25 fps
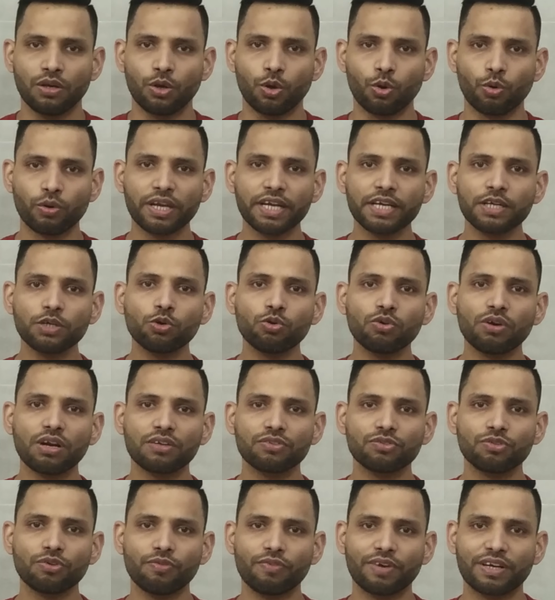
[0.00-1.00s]
Looking to
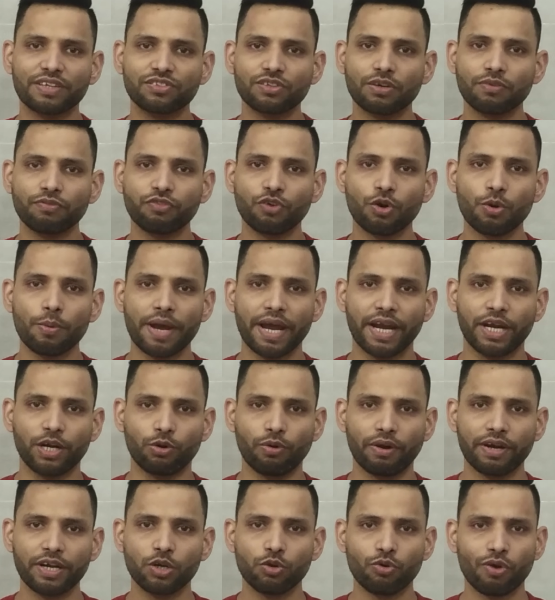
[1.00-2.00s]
transfer WhatsApp from
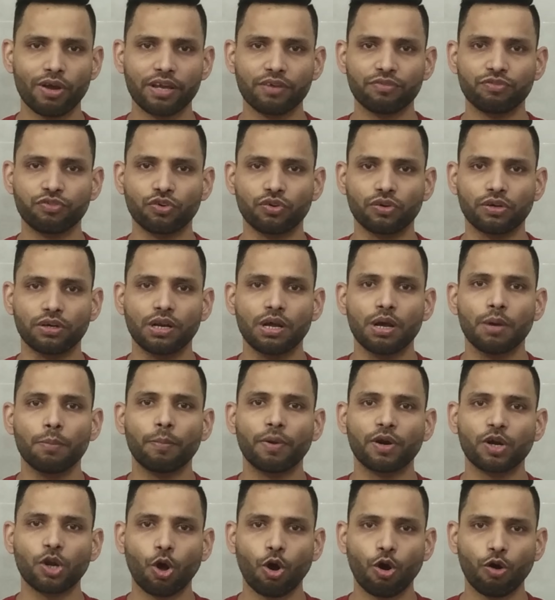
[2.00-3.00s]
Android to iPhone,
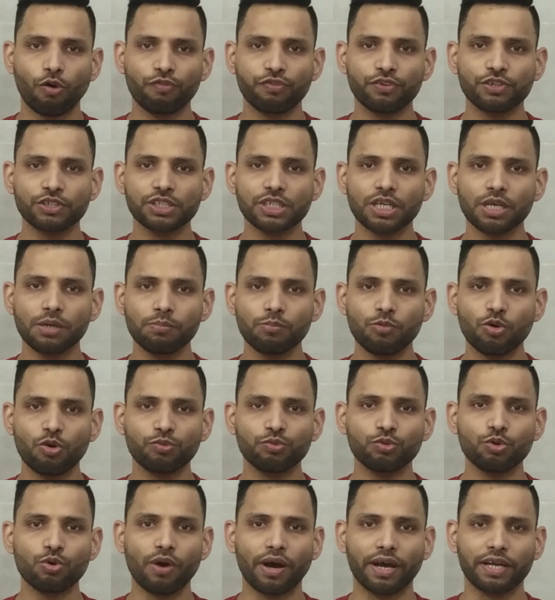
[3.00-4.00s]
but official
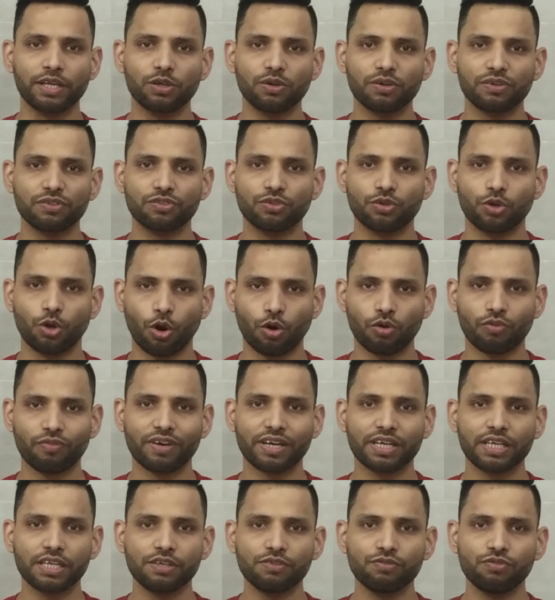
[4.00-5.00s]
move to iOS not
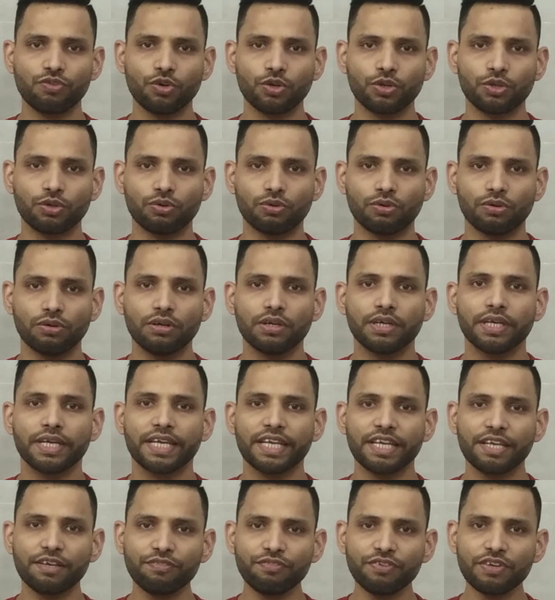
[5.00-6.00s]
working for you?
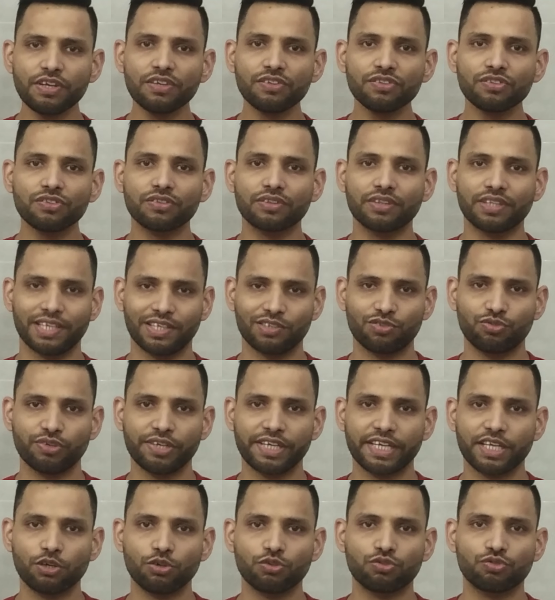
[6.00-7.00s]
If yes, this
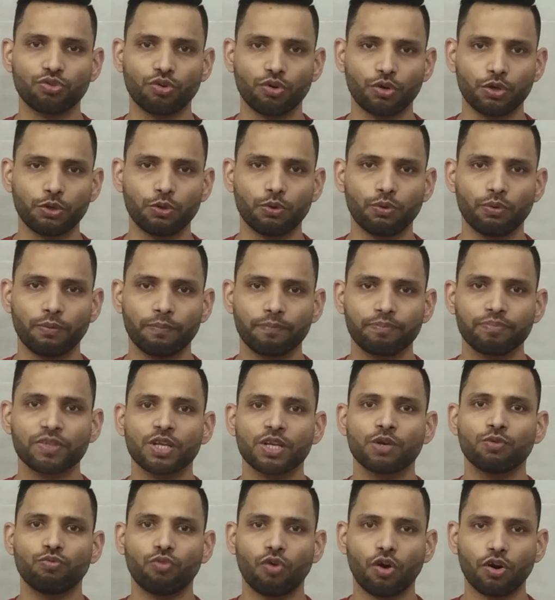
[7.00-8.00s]
video is for you.
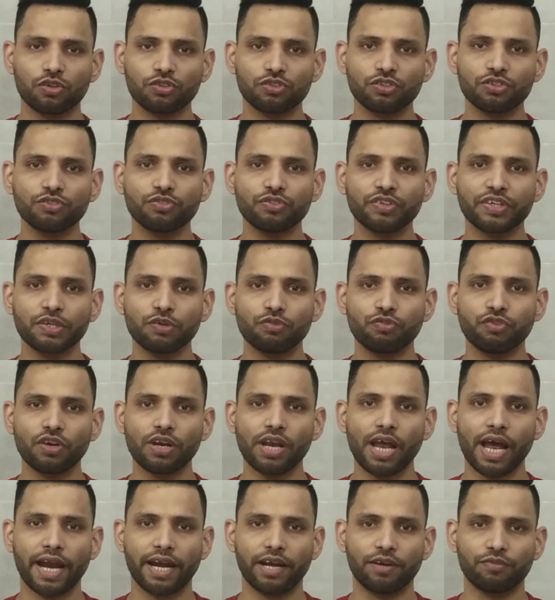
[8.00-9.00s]
Watch this video
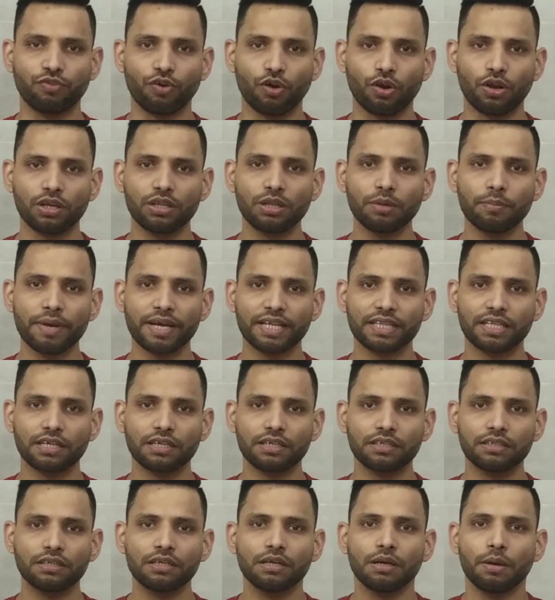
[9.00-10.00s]
full and follow the
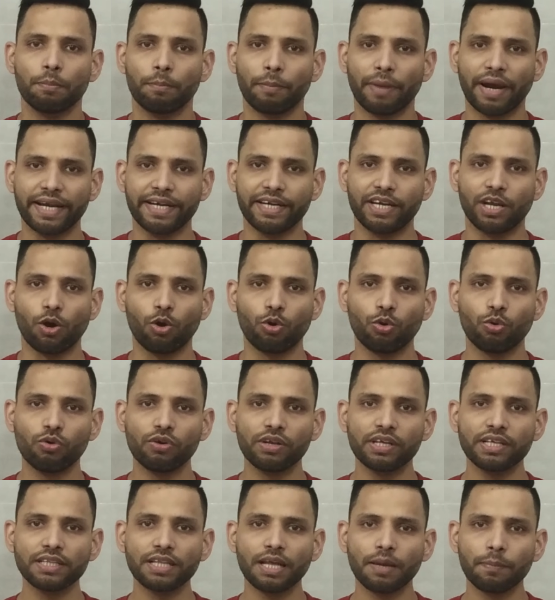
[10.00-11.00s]
method by
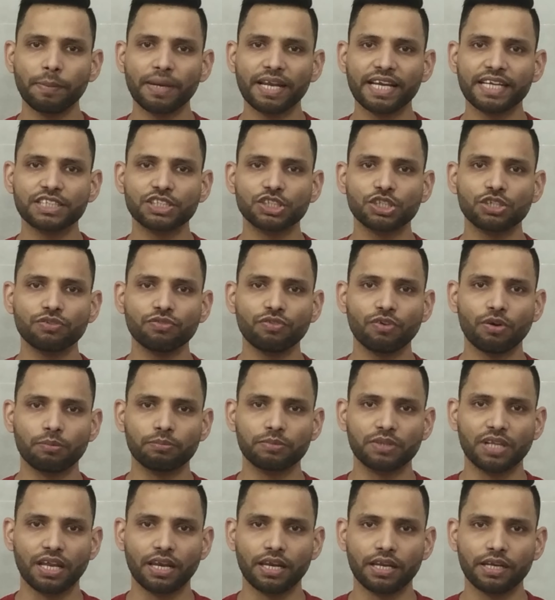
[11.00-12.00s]
downloading the application
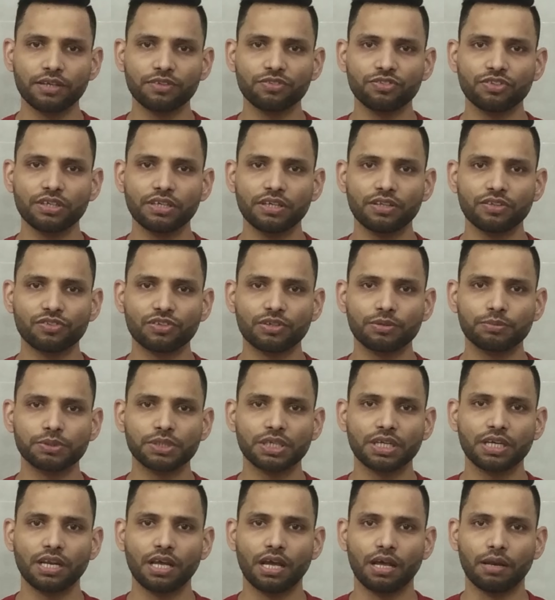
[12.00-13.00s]
from the links in
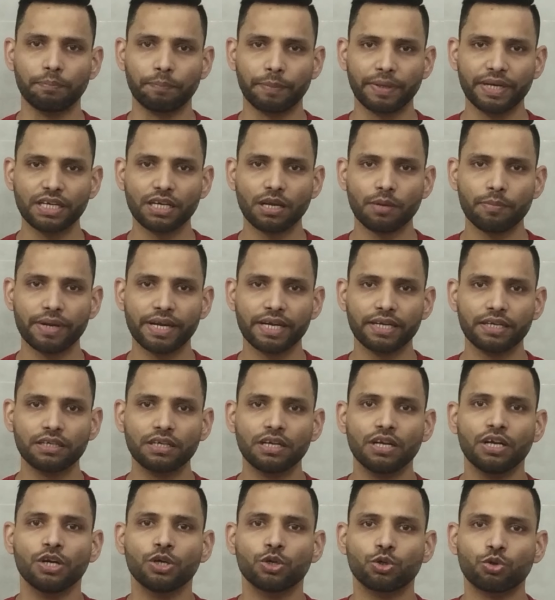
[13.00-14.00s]
description and pinned comment
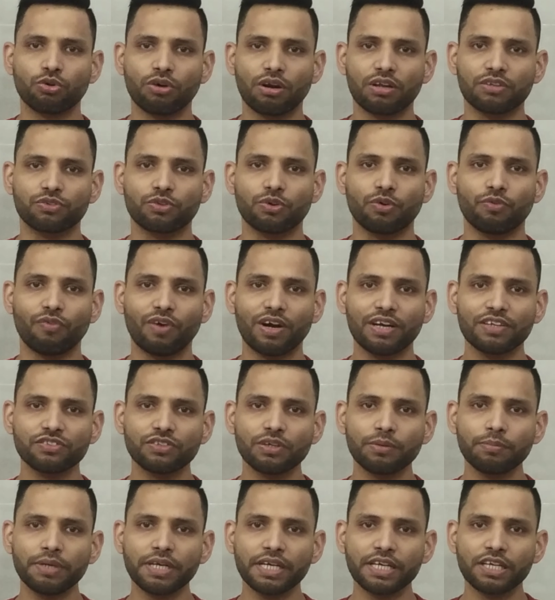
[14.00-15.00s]
to transfer
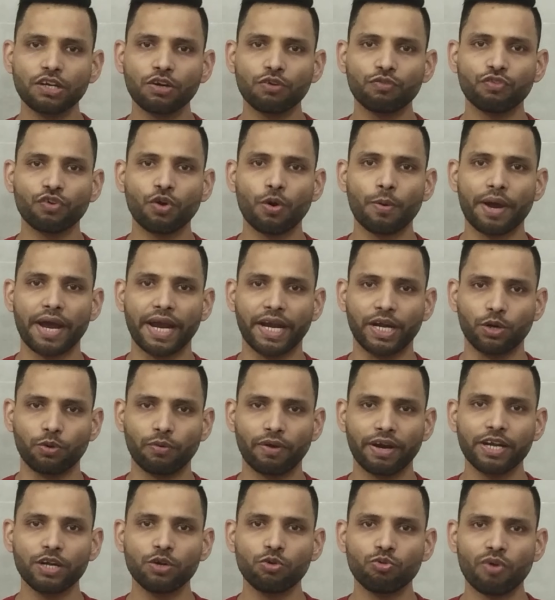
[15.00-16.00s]
WhatsApp data from
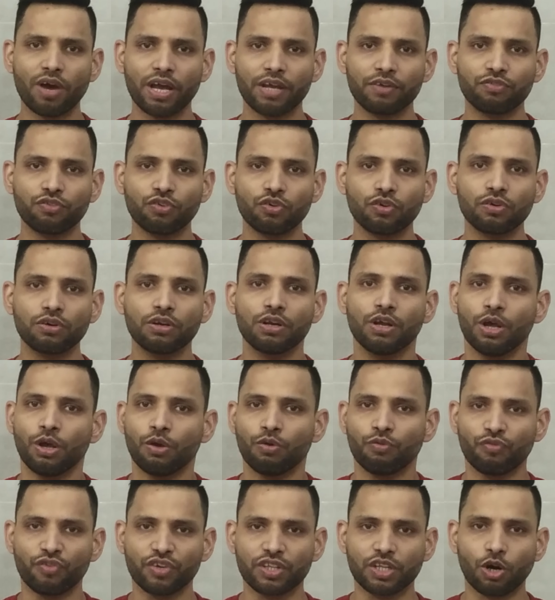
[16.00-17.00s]
Android to iPhone
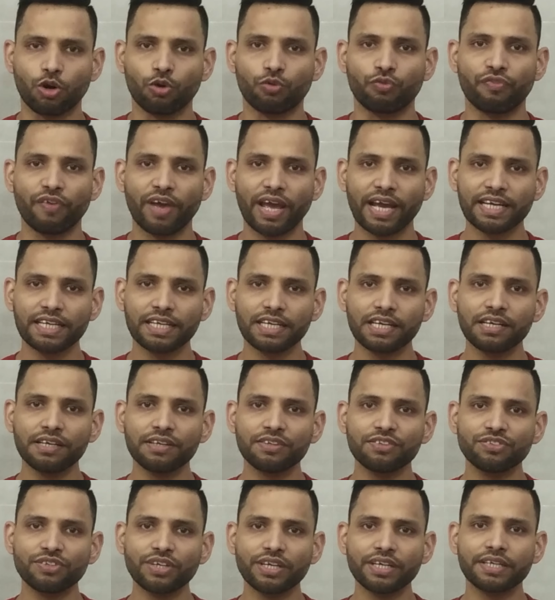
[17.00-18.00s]
without factory
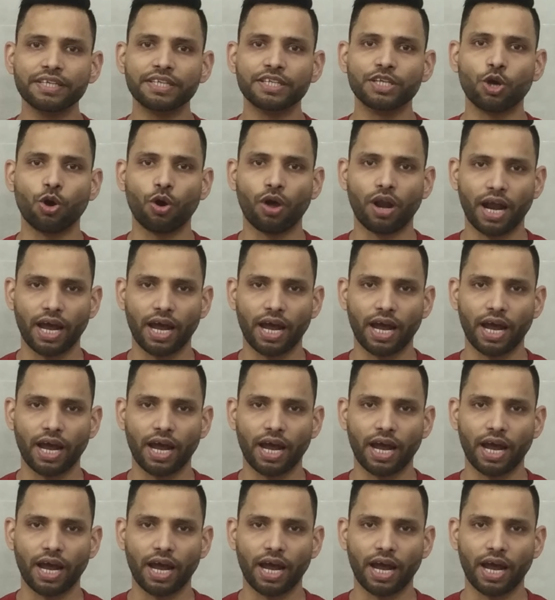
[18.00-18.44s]
reset your